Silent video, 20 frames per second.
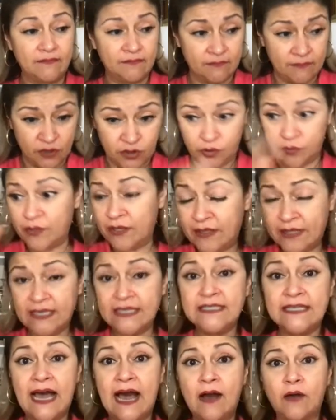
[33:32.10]
during
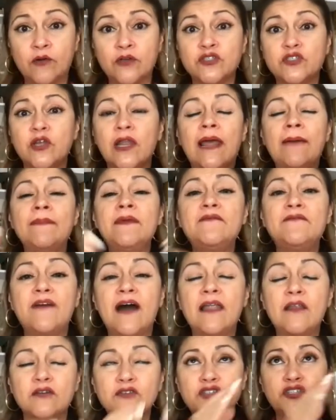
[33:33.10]
these hours. So let me
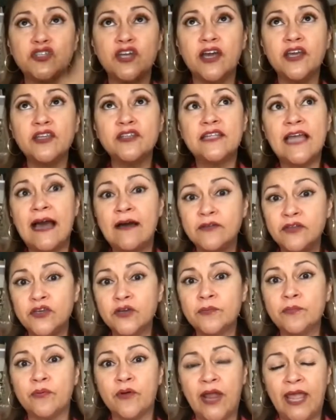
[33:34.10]
follow, shut down
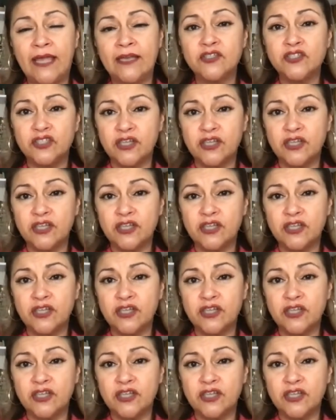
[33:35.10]
your brain,